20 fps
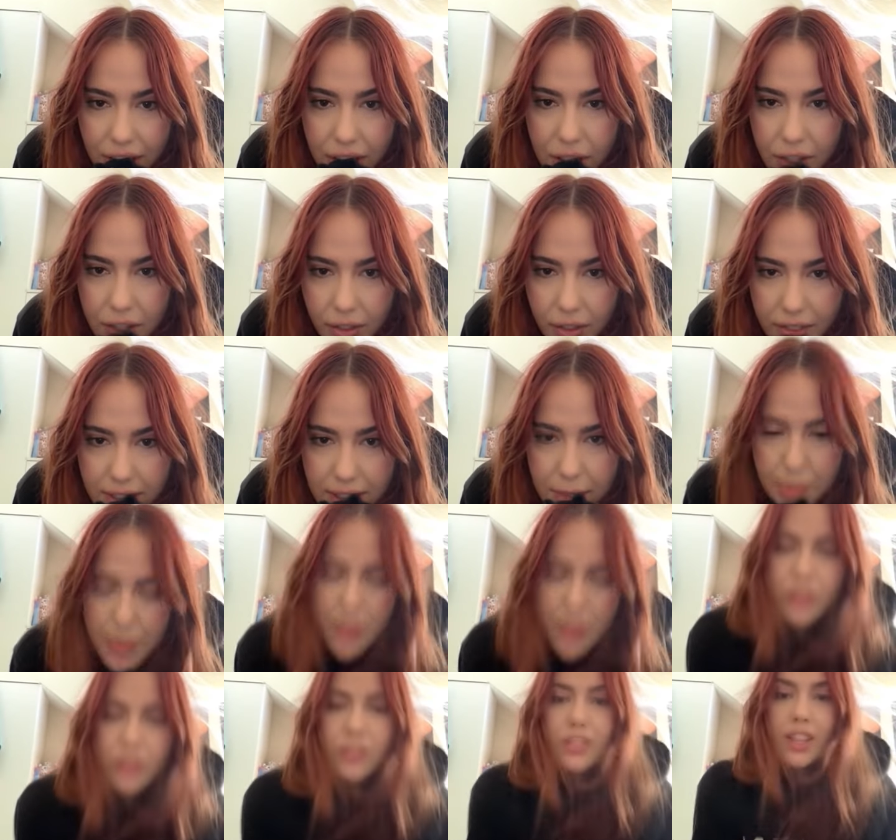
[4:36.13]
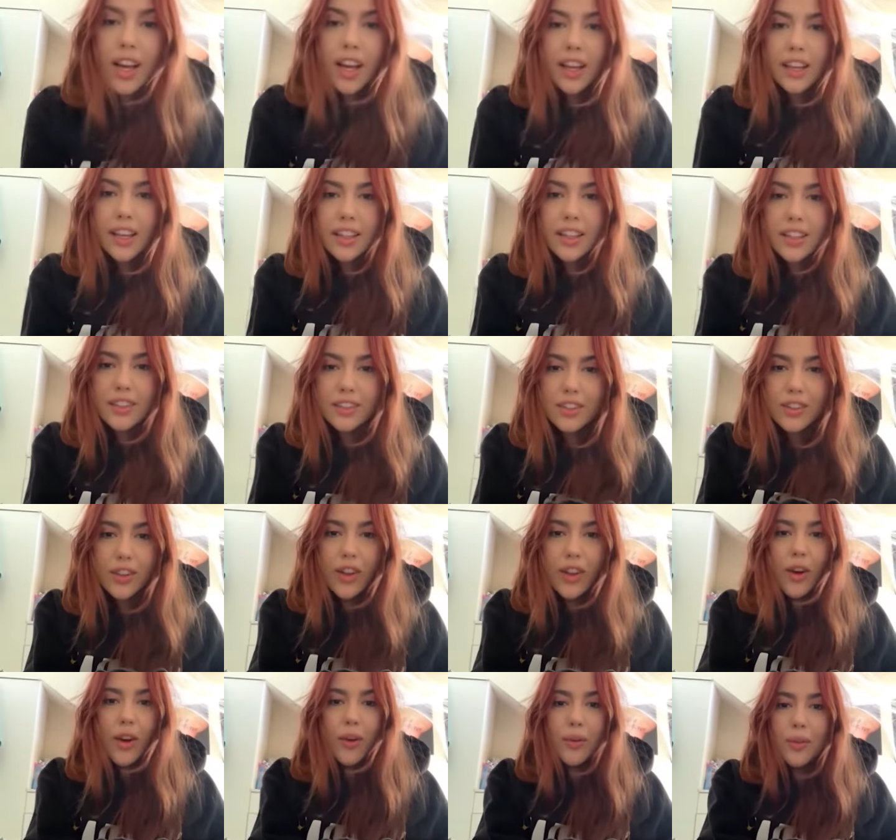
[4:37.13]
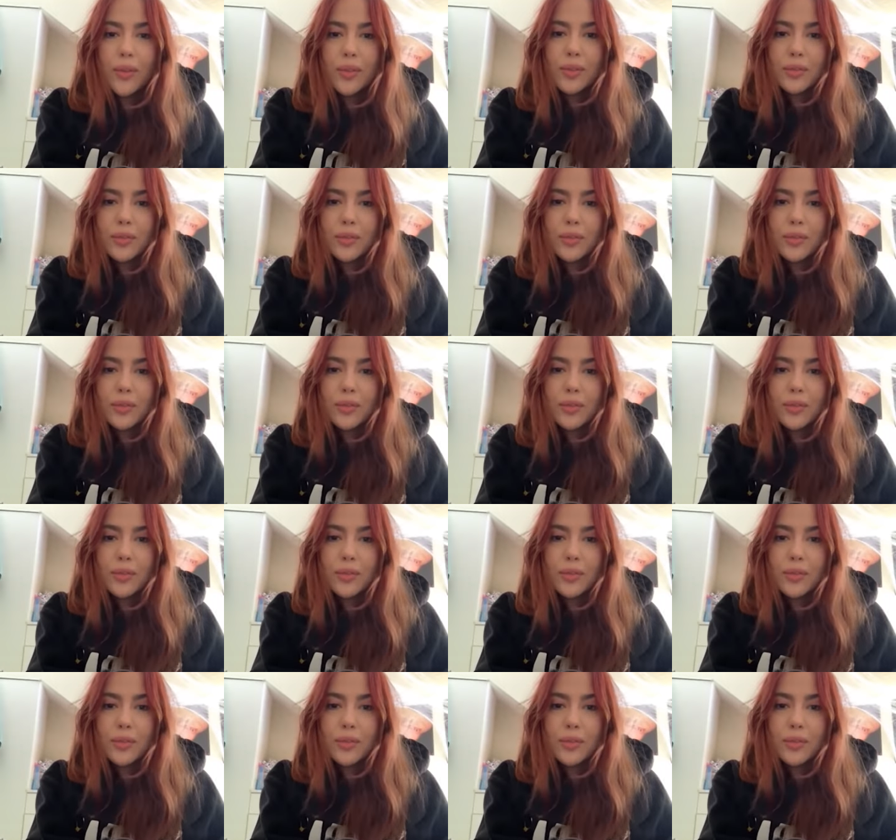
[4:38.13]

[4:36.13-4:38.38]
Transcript: Do you have a special diet? No.